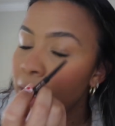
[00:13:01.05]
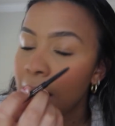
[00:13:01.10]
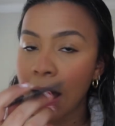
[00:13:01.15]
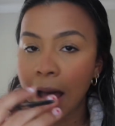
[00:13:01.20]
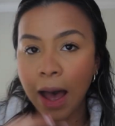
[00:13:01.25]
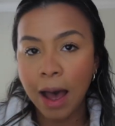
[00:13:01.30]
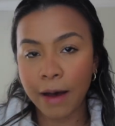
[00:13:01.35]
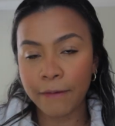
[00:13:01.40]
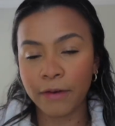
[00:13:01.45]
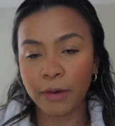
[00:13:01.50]
a
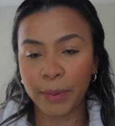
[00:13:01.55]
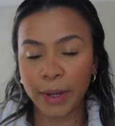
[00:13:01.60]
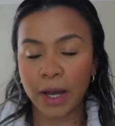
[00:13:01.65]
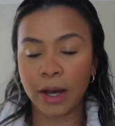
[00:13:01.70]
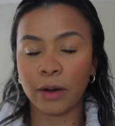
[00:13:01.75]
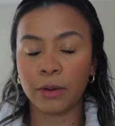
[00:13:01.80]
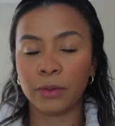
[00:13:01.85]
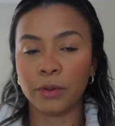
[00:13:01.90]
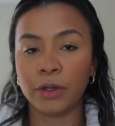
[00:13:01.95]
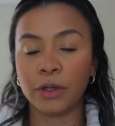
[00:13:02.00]
half a
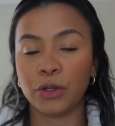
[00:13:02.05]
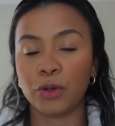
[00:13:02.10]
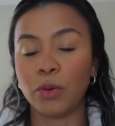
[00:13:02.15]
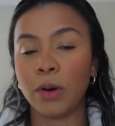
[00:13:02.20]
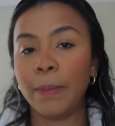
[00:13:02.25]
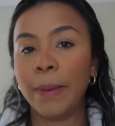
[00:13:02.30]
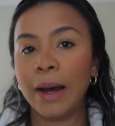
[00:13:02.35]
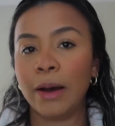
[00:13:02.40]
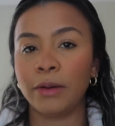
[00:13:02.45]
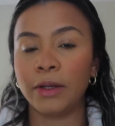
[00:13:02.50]
pound
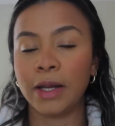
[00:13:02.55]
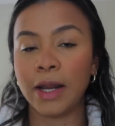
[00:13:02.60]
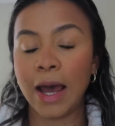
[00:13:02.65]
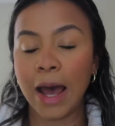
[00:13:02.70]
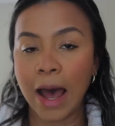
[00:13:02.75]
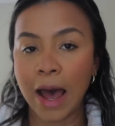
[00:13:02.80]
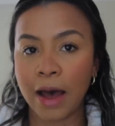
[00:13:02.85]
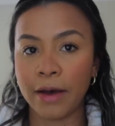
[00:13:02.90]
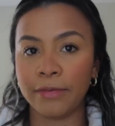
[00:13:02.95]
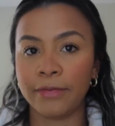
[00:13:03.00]
to a pound and a
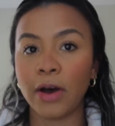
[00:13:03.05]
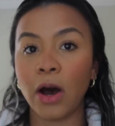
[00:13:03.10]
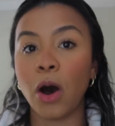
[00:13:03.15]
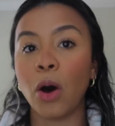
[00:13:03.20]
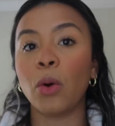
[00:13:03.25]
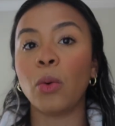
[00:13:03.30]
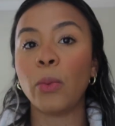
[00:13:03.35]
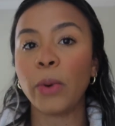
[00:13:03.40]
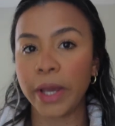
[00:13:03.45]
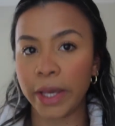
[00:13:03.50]
half
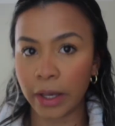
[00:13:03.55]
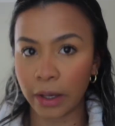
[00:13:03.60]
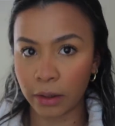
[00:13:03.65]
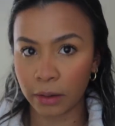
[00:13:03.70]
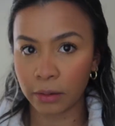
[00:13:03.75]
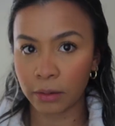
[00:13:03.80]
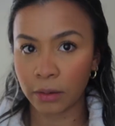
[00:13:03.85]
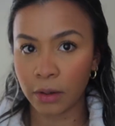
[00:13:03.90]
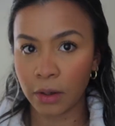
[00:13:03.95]
a week.